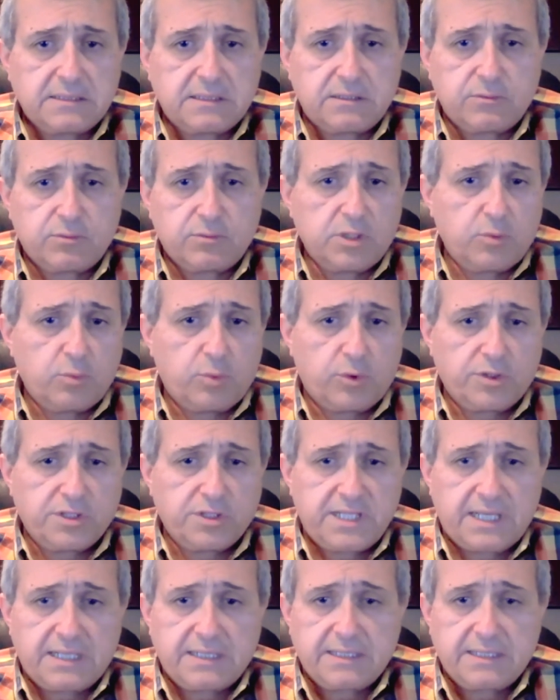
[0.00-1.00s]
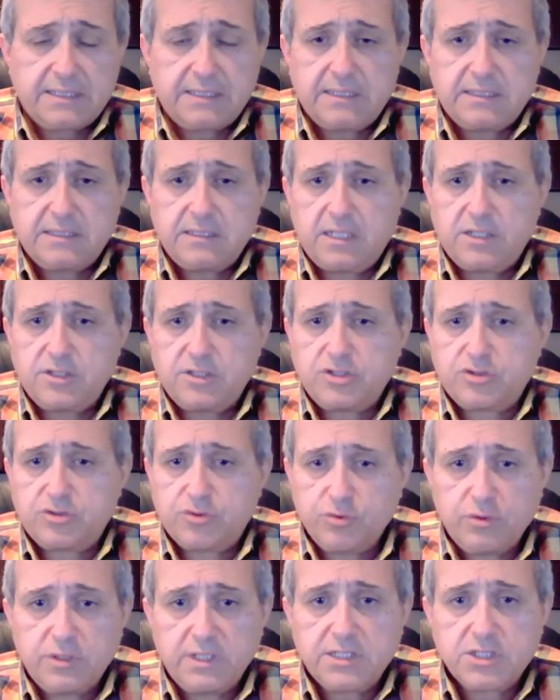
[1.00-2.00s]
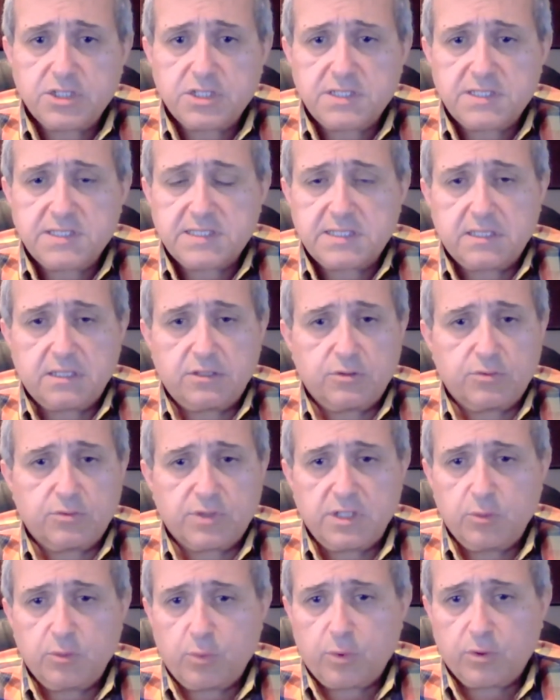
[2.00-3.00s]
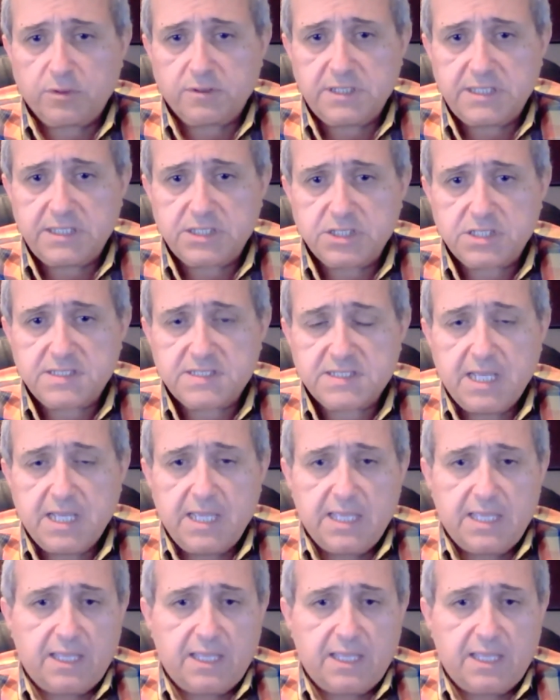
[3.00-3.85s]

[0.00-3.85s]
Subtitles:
real-world data in true lesions, real-world lesions,